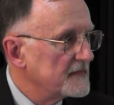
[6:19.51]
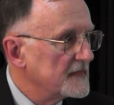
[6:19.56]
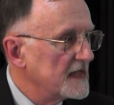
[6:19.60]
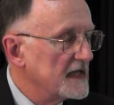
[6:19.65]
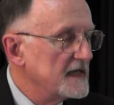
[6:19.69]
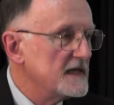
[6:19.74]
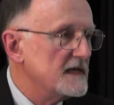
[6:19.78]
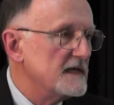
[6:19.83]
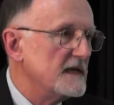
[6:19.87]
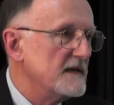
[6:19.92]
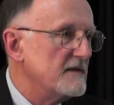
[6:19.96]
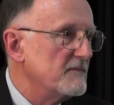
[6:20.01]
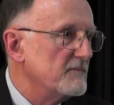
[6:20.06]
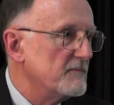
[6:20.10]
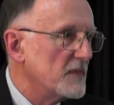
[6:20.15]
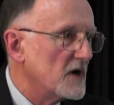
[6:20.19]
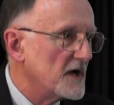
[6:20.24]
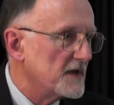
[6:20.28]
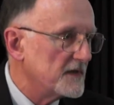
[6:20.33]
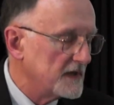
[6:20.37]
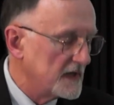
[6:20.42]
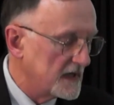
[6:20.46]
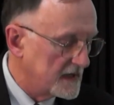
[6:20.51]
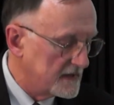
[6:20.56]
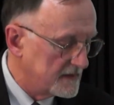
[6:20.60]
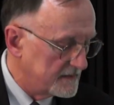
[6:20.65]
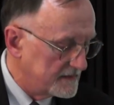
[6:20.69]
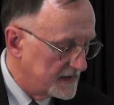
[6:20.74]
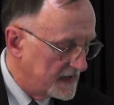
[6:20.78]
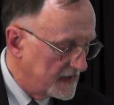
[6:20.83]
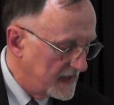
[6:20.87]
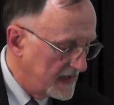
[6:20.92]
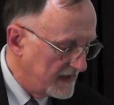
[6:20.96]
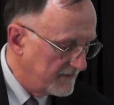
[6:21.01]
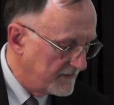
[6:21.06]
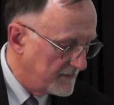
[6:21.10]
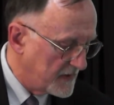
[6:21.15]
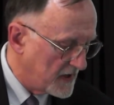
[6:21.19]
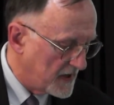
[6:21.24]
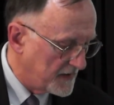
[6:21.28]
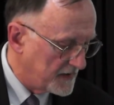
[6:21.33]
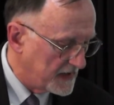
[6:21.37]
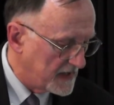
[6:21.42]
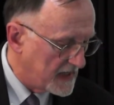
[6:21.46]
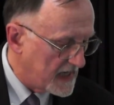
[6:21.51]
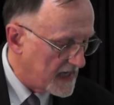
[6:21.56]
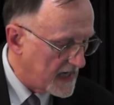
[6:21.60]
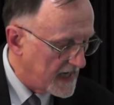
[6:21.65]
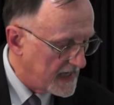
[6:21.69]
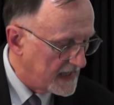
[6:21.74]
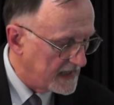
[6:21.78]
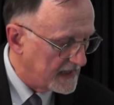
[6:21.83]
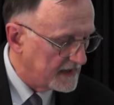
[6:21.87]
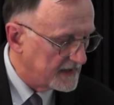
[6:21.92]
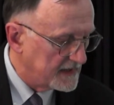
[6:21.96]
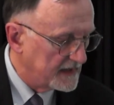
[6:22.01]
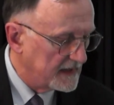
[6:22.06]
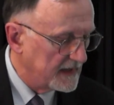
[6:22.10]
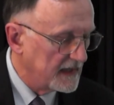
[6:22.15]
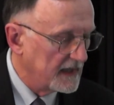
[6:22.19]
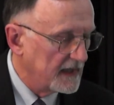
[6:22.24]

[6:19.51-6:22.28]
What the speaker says: they didn't even bother to hide it.